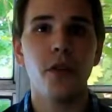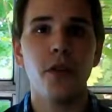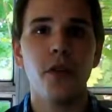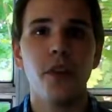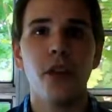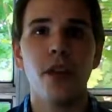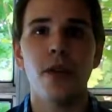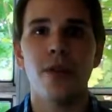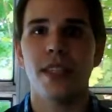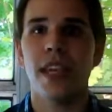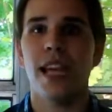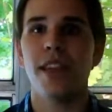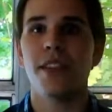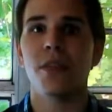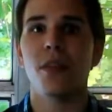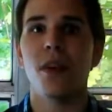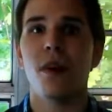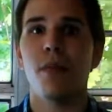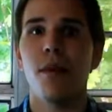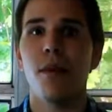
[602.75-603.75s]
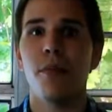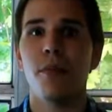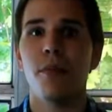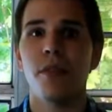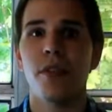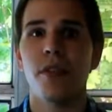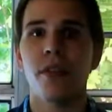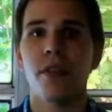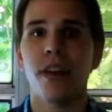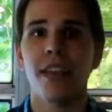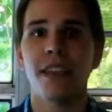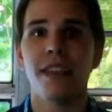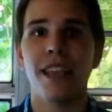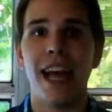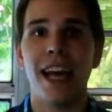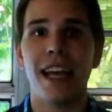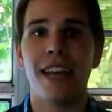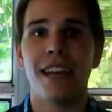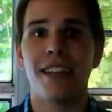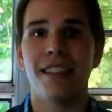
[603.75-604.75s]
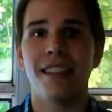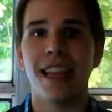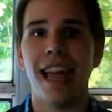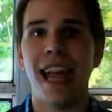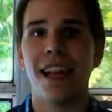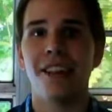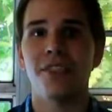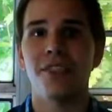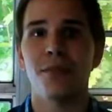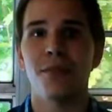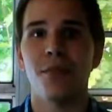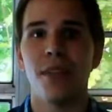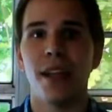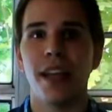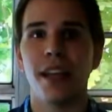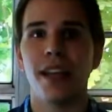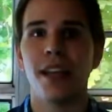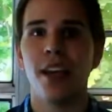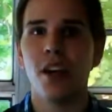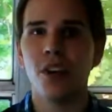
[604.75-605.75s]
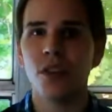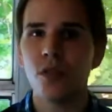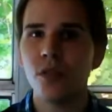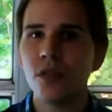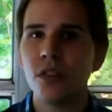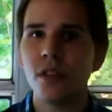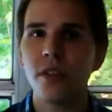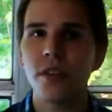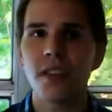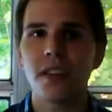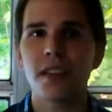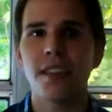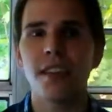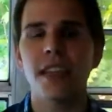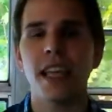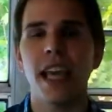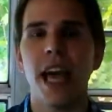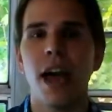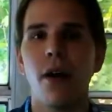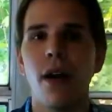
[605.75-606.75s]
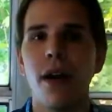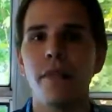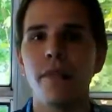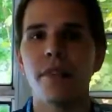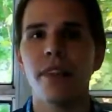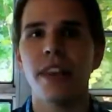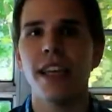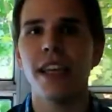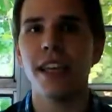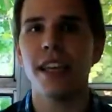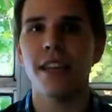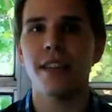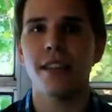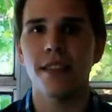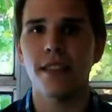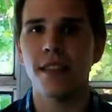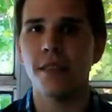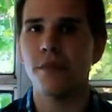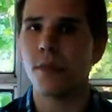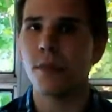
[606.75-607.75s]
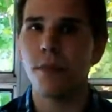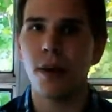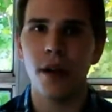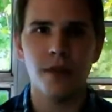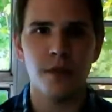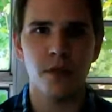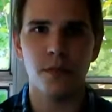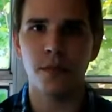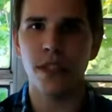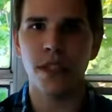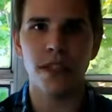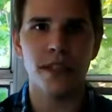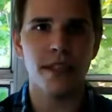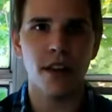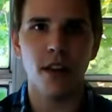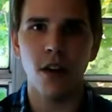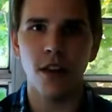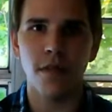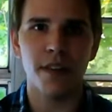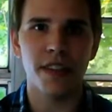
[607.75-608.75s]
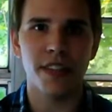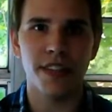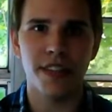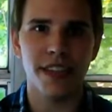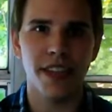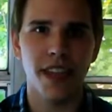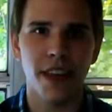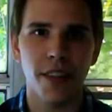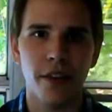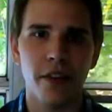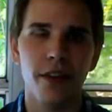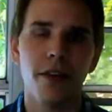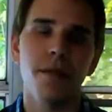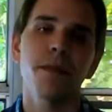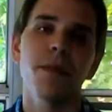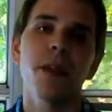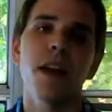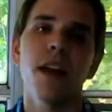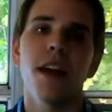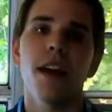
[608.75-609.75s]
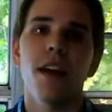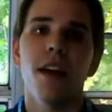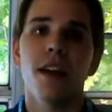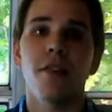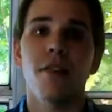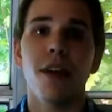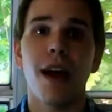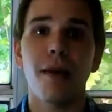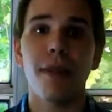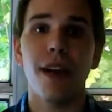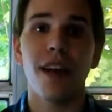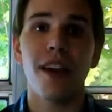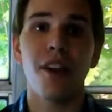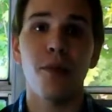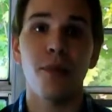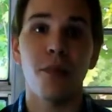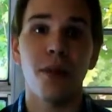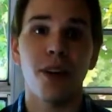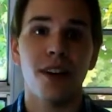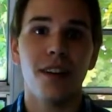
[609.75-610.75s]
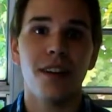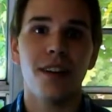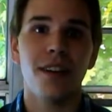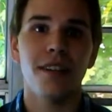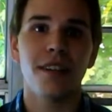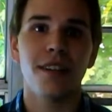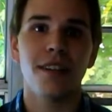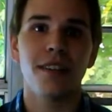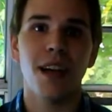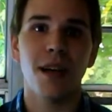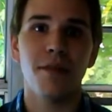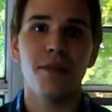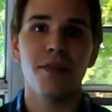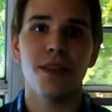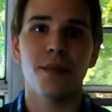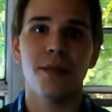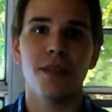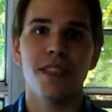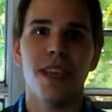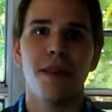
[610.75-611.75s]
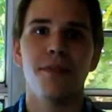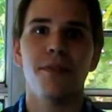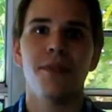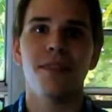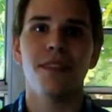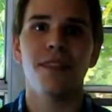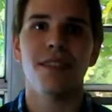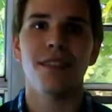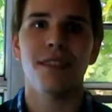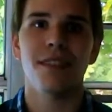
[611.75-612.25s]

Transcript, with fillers: to those as you come up with your antagonist action plan. You'll start to see how everything is a different puzzle piece that all fits together. Grab that notebook. Time for some examples.